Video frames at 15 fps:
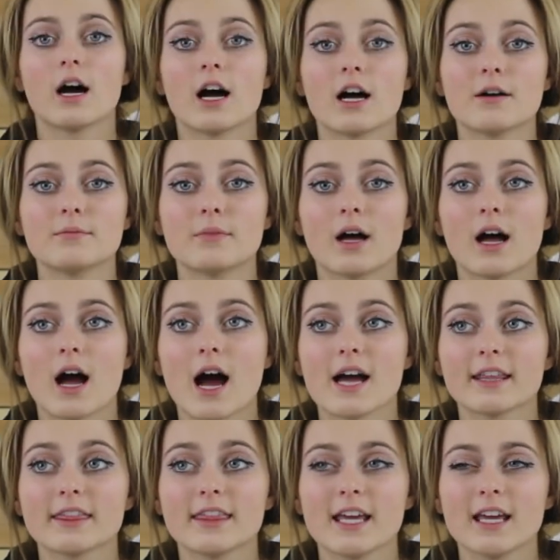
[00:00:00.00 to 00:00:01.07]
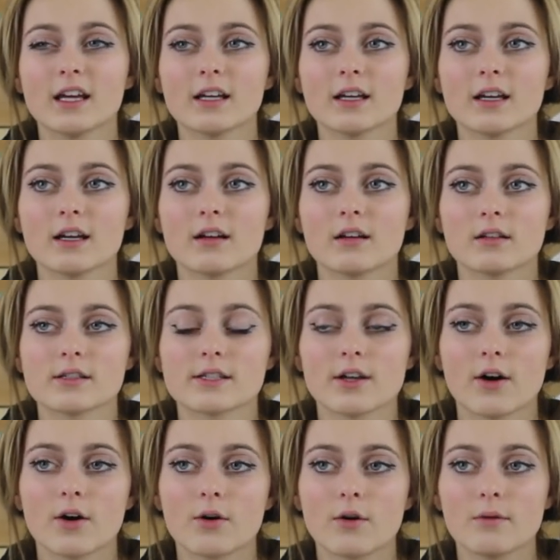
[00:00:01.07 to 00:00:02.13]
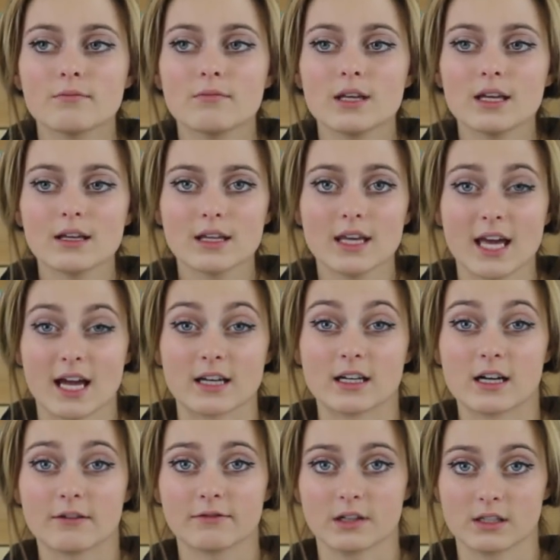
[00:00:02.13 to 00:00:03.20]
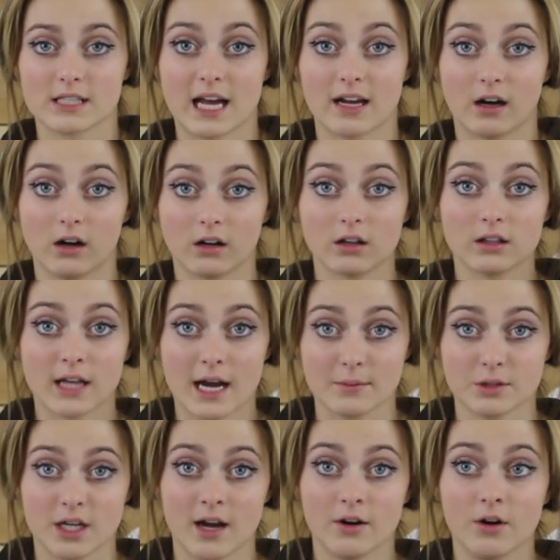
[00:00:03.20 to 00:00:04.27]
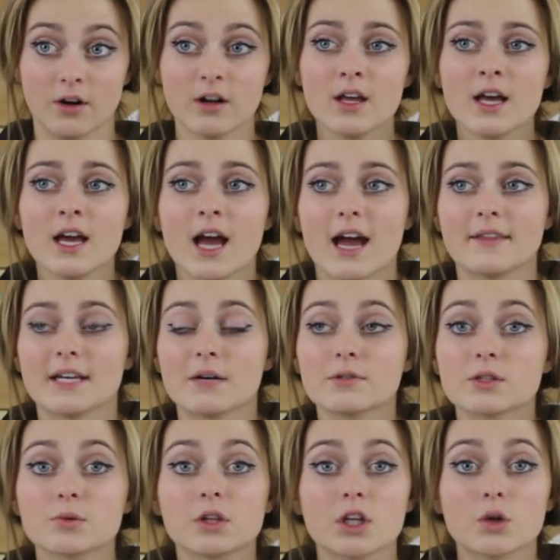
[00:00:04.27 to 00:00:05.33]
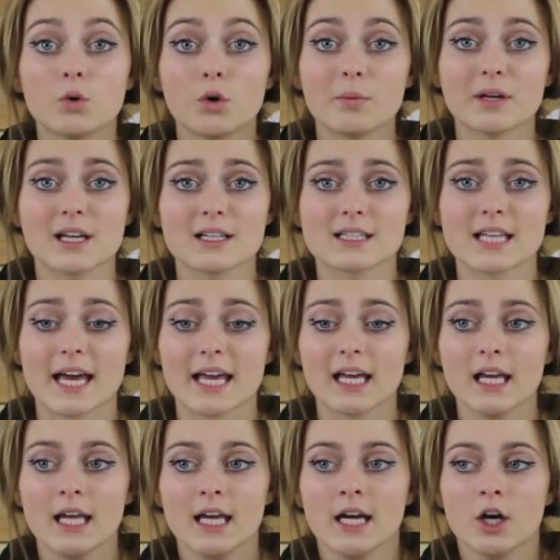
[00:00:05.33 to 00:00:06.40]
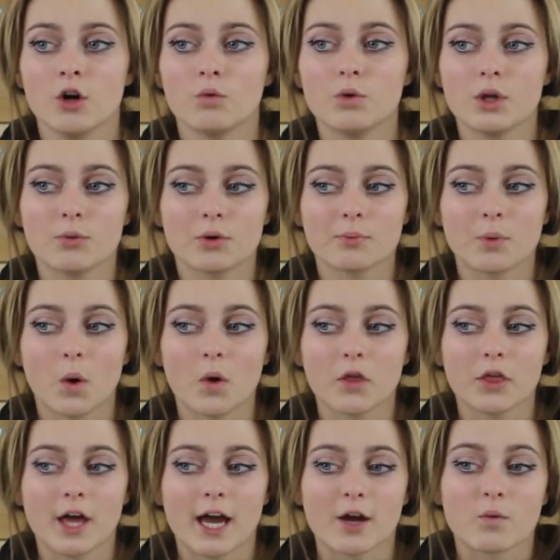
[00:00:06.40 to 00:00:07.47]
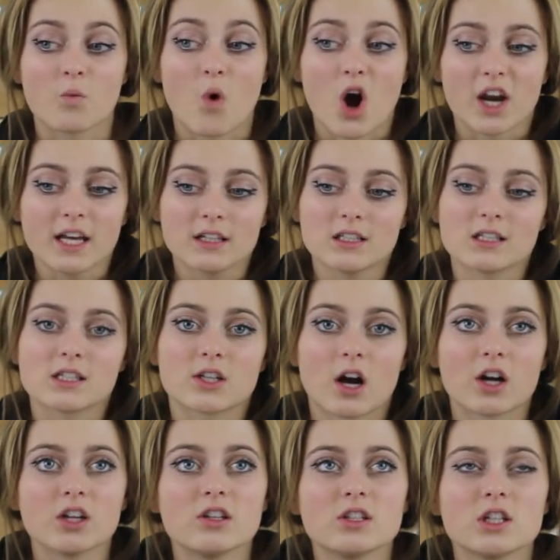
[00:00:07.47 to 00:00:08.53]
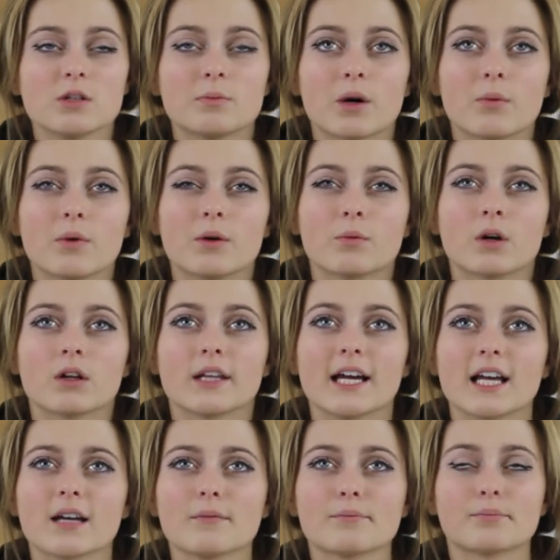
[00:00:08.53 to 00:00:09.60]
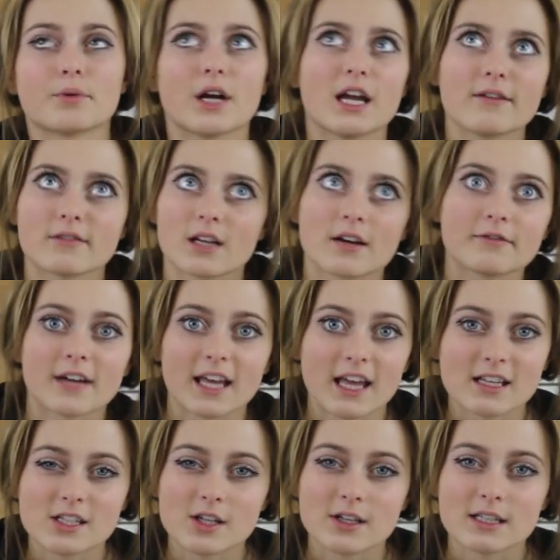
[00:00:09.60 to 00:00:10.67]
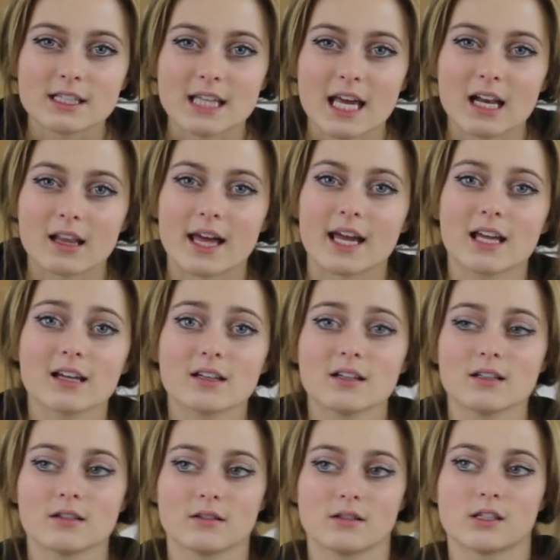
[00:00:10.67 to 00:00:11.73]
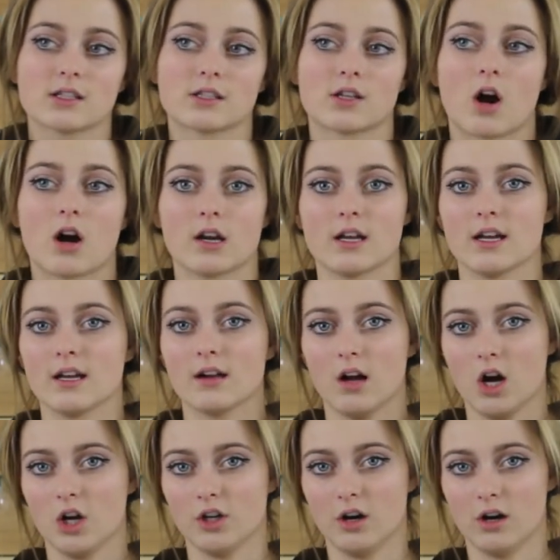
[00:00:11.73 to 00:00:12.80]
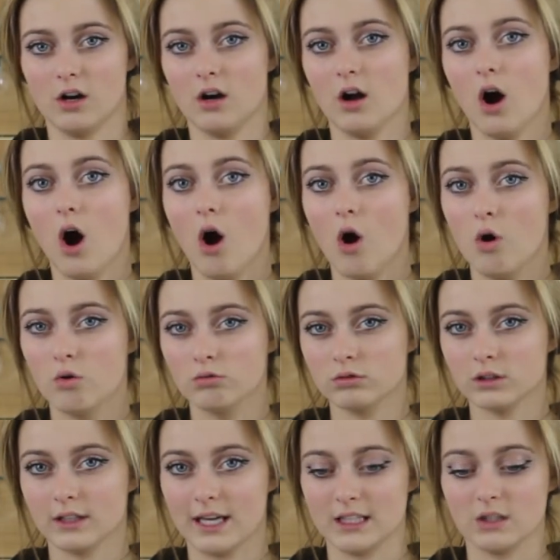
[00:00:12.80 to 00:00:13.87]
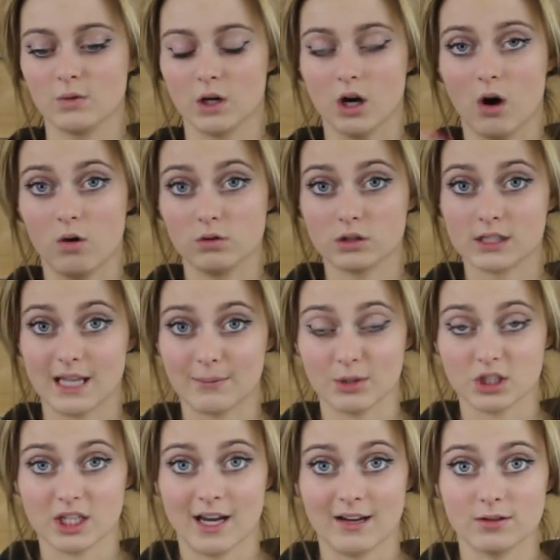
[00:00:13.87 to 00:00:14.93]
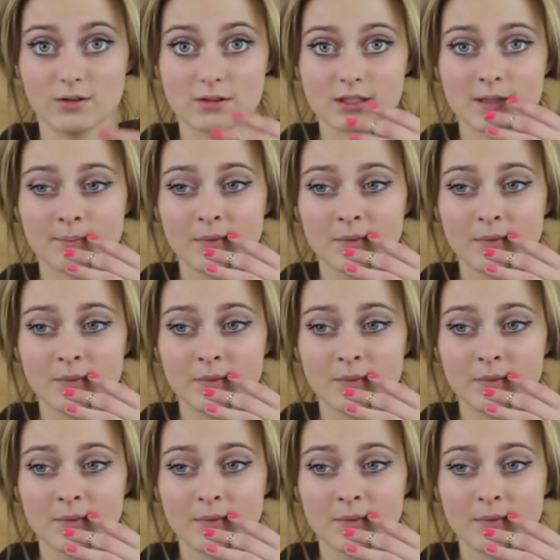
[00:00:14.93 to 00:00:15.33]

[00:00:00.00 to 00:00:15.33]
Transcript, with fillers: Um, I think, so me and Keana first had our collab channel and that was really cool because like we were both like wanting to start YouTube but we weren't like brave enough I guess you could say to like start it on our own, like do our own separate channels.